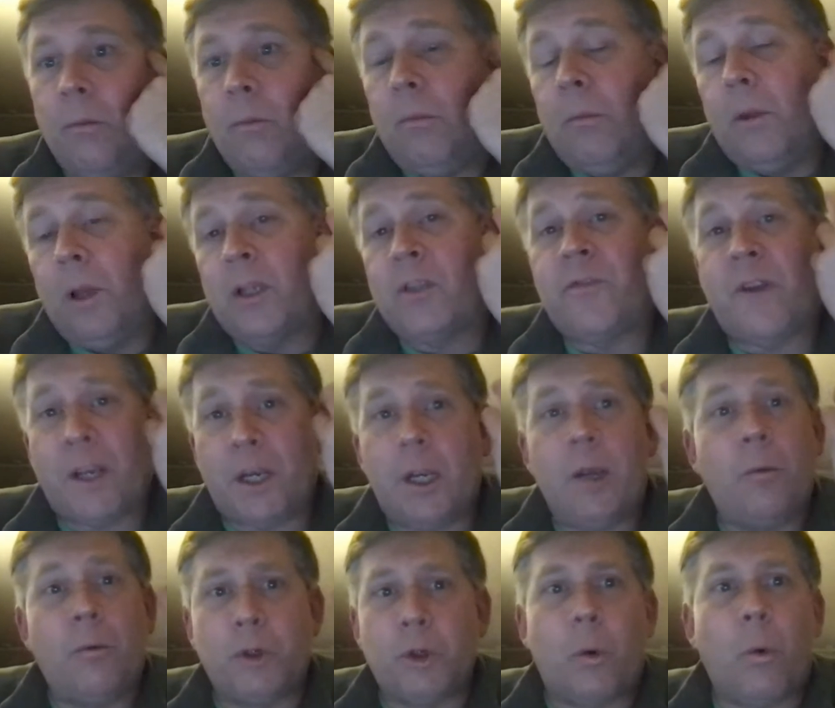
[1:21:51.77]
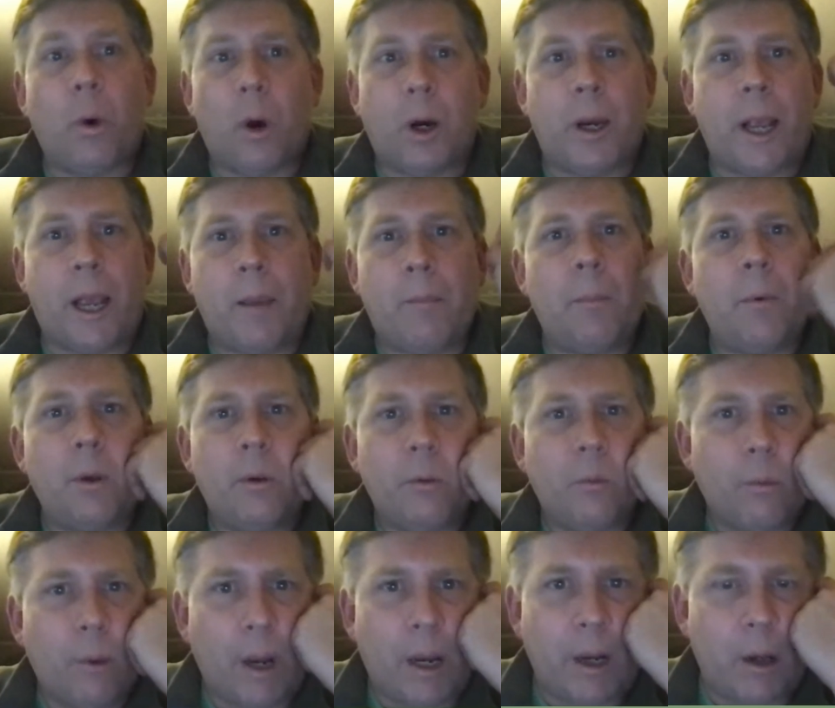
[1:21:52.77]
let's face it, it was a war game,
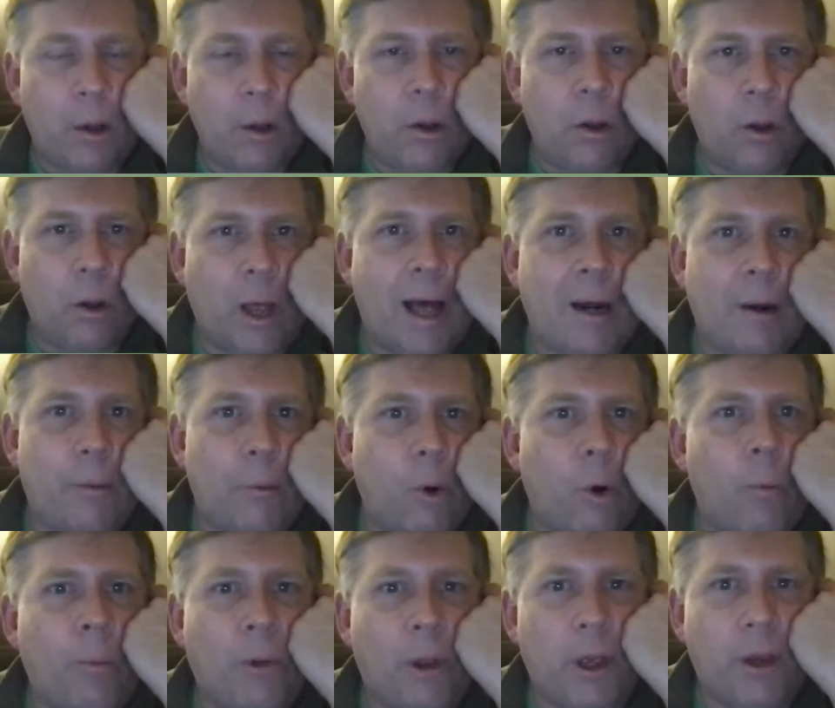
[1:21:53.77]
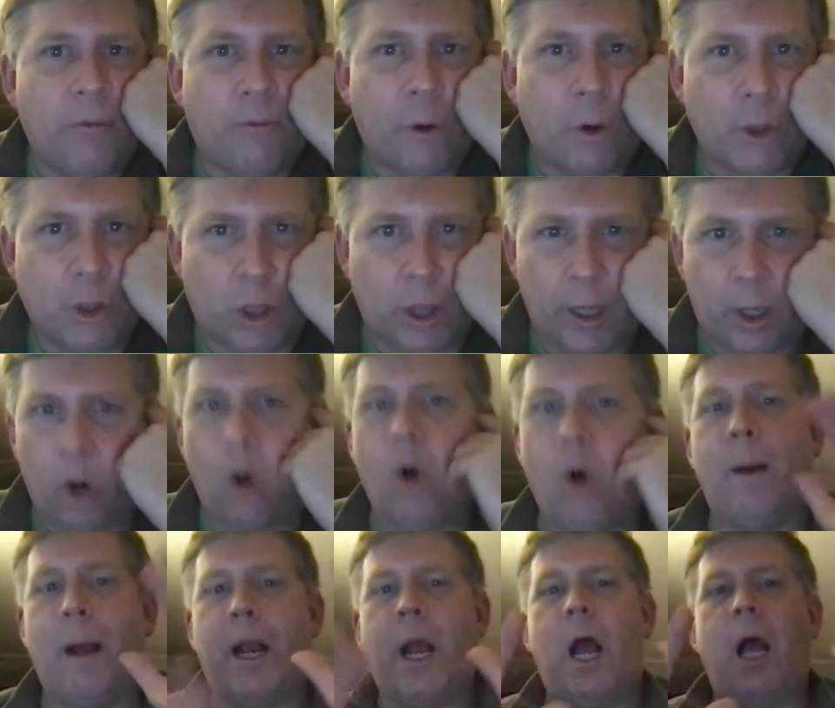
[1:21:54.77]
right? A lot of role-playing folks are like,
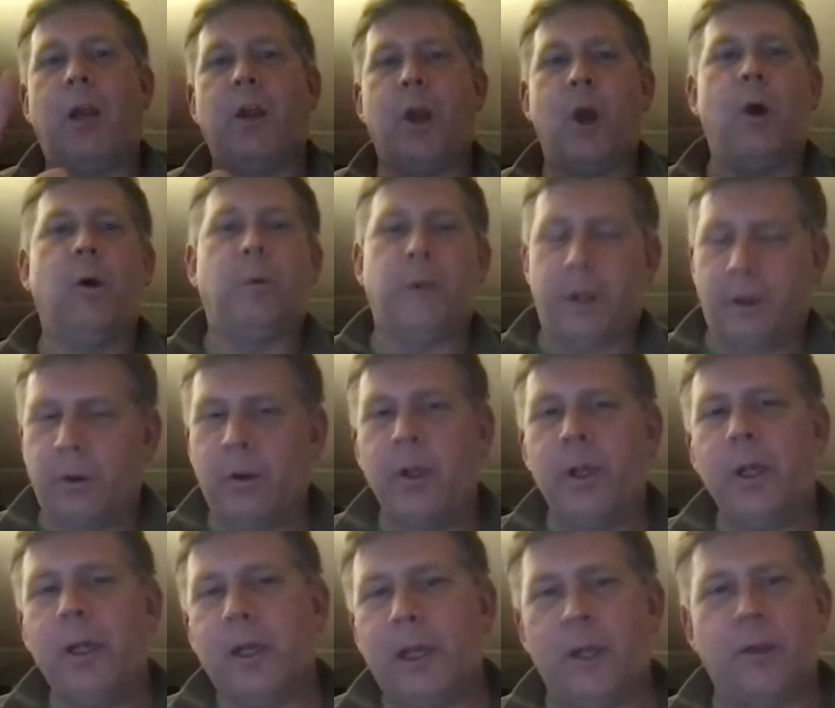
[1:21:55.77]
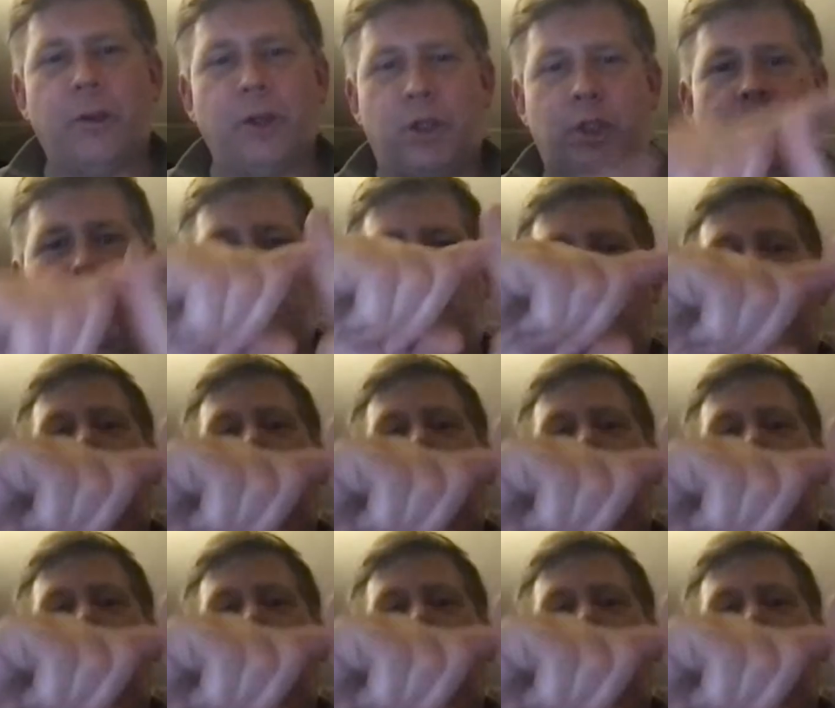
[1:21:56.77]
oh my God, no, you know, get the silver